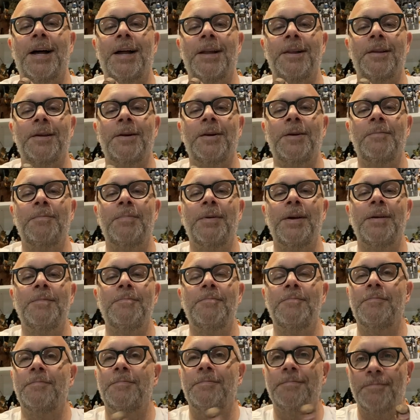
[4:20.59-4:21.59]
a little bit
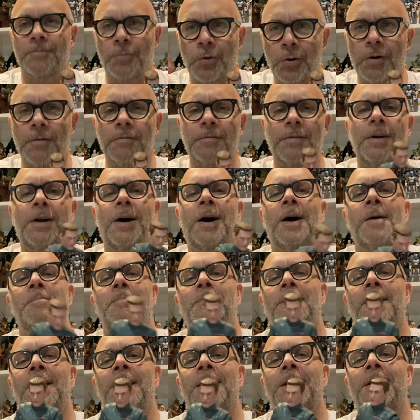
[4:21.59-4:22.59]
more of an
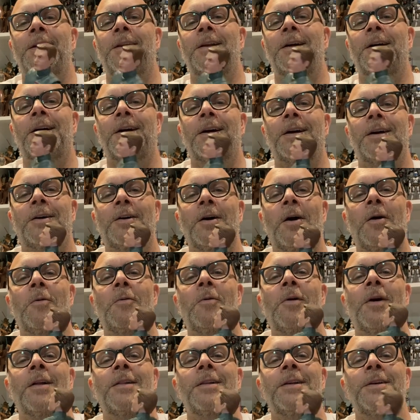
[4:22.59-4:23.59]
updated uh, go
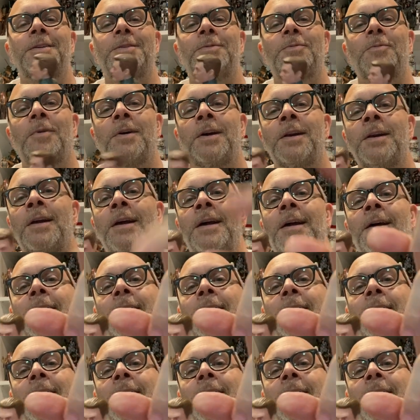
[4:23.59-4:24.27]
on this one.